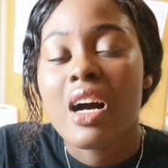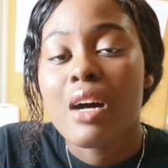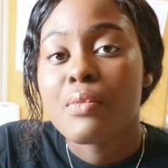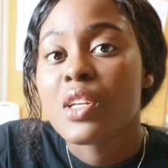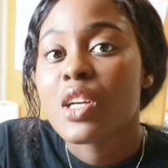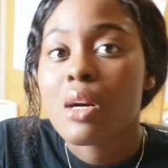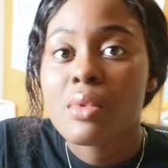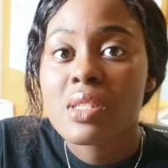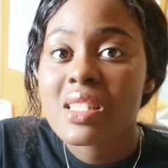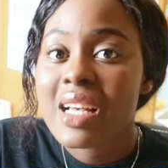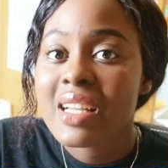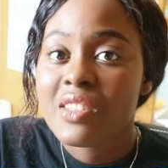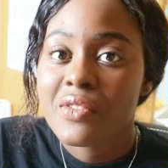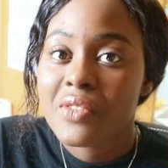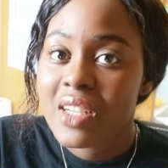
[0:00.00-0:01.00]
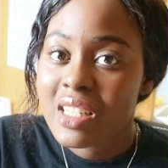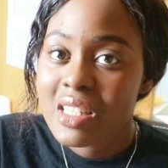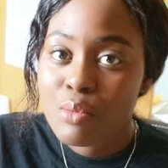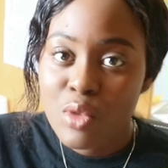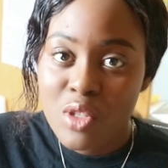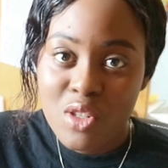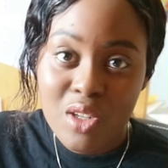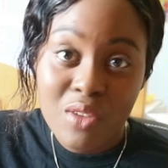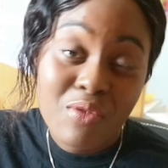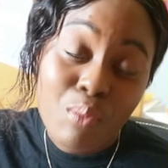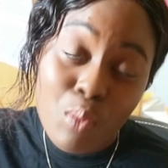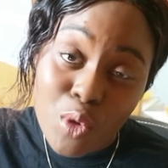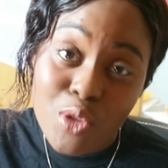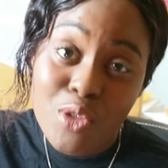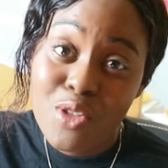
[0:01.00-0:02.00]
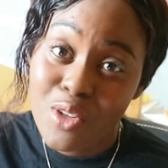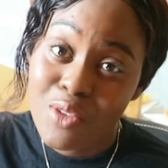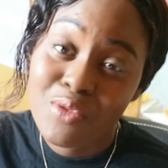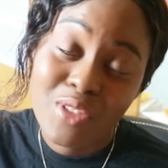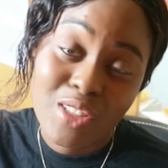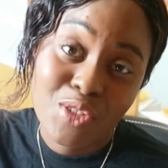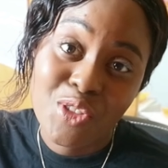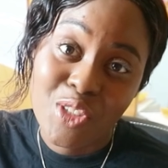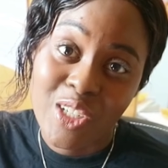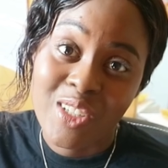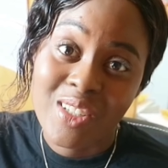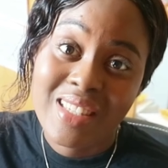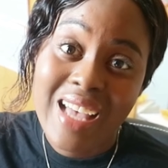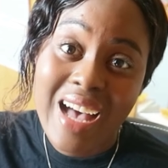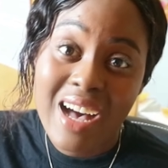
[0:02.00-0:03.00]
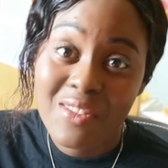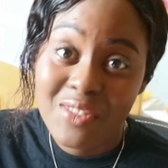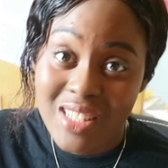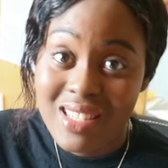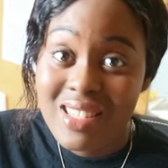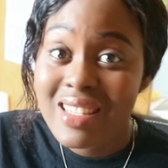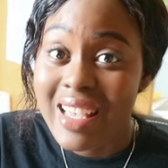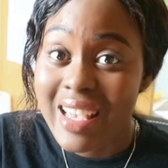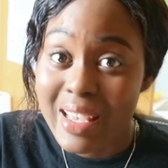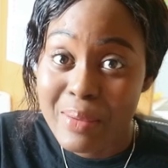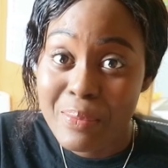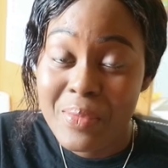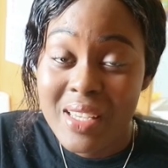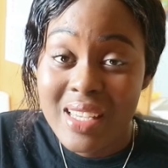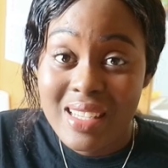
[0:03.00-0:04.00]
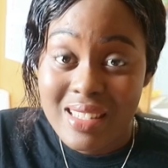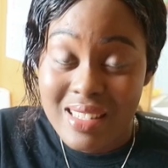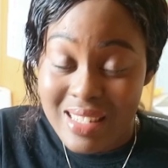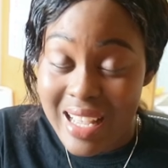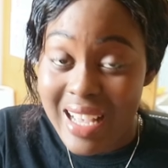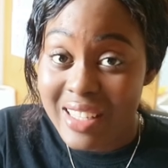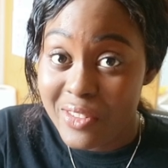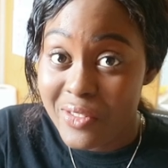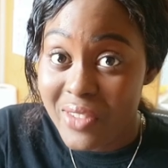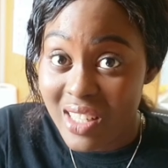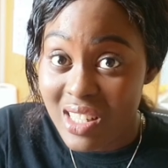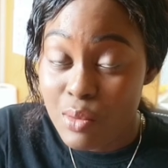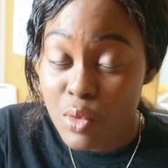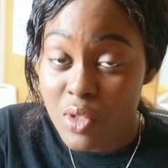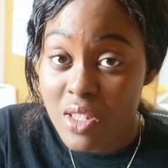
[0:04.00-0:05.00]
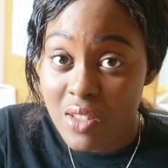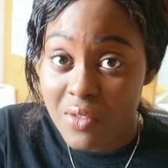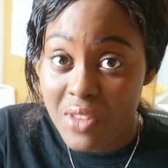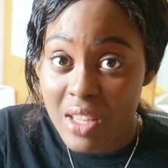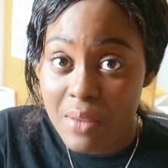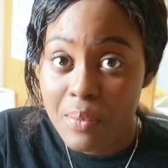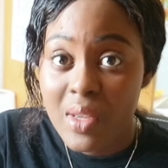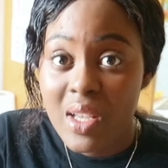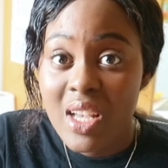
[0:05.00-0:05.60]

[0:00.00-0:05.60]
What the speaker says: The common side effects, most of the drugs have the same side effects, most of them.